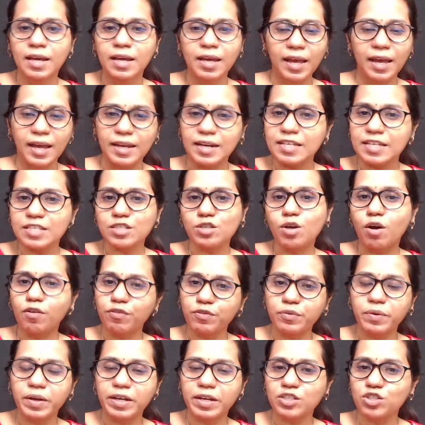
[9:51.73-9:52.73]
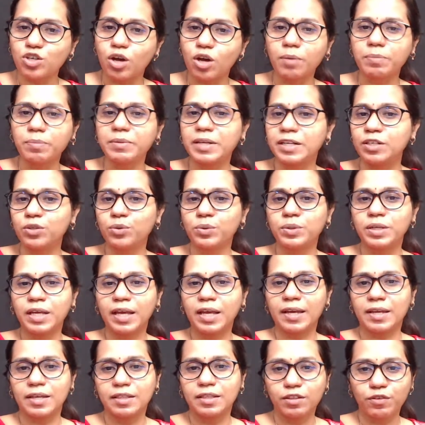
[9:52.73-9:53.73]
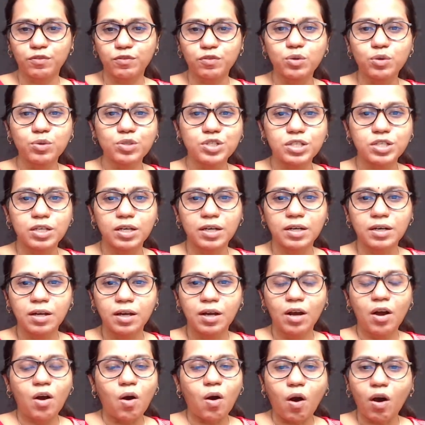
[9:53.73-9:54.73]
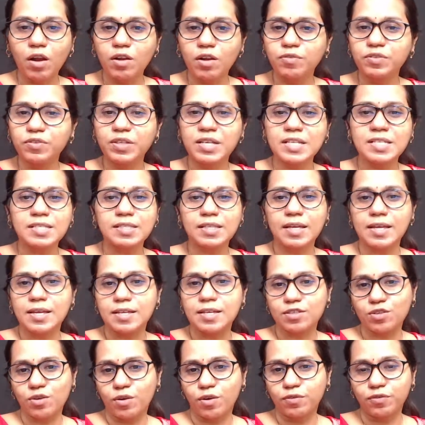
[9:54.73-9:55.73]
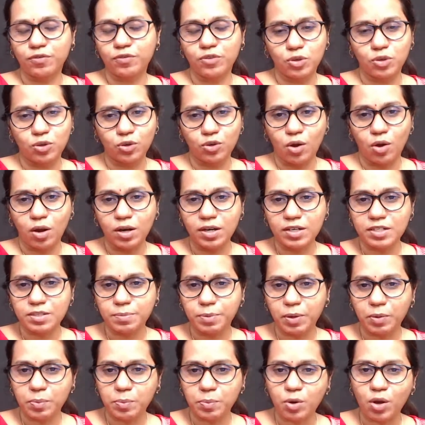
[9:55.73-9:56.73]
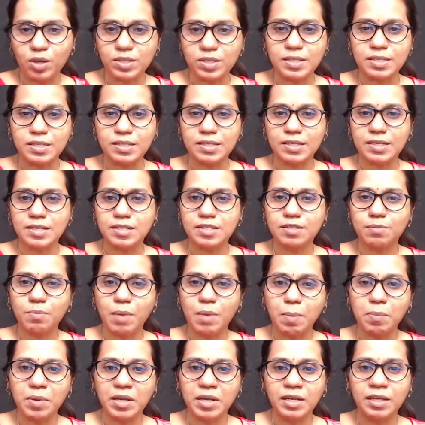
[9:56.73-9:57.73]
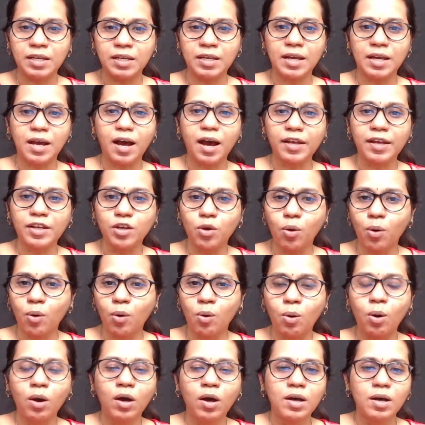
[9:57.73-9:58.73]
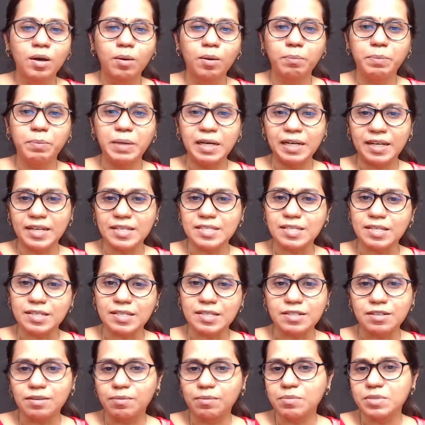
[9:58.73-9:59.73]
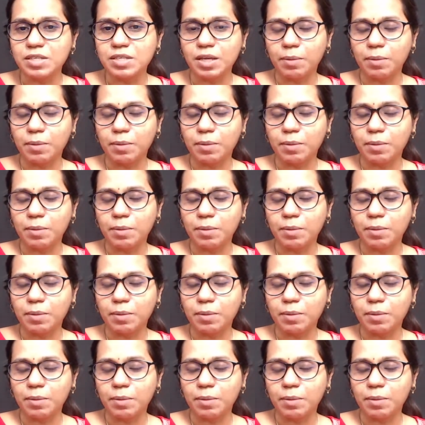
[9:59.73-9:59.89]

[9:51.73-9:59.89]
any software job that you take in the future, all of these things of knowledge about processes, memory, IO, building systems. I